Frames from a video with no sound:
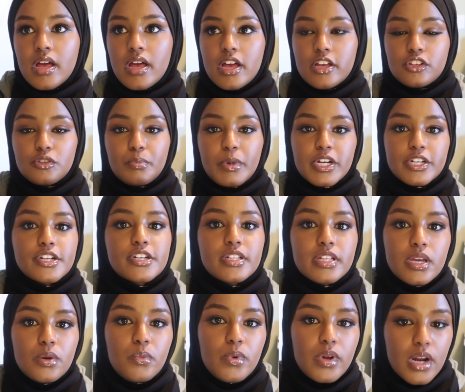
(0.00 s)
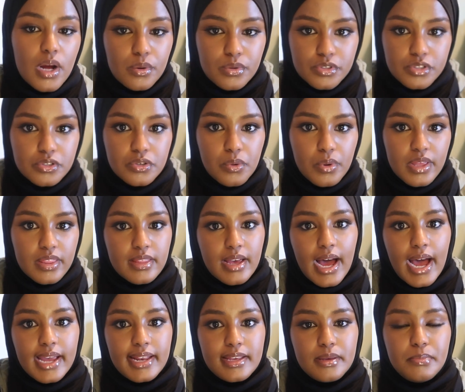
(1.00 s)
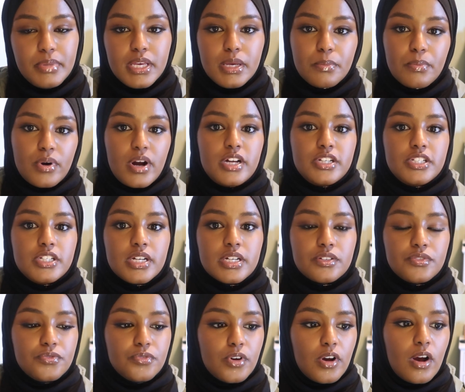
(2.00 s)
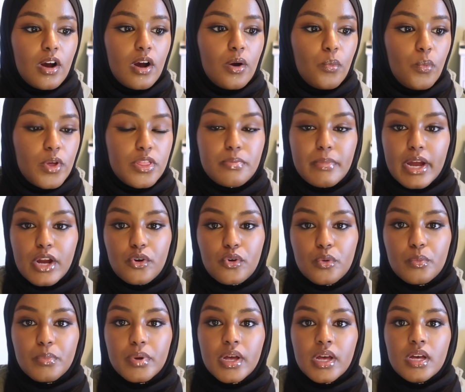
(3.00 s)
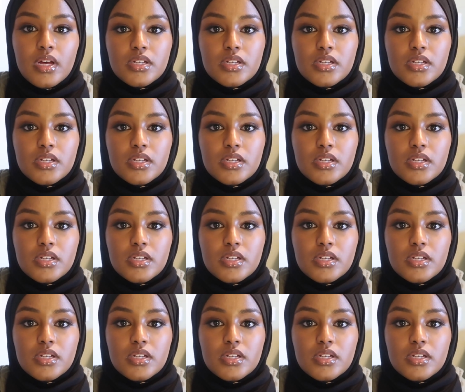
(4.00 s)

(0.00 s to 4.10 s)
especially when I was doing the IDP project with my group.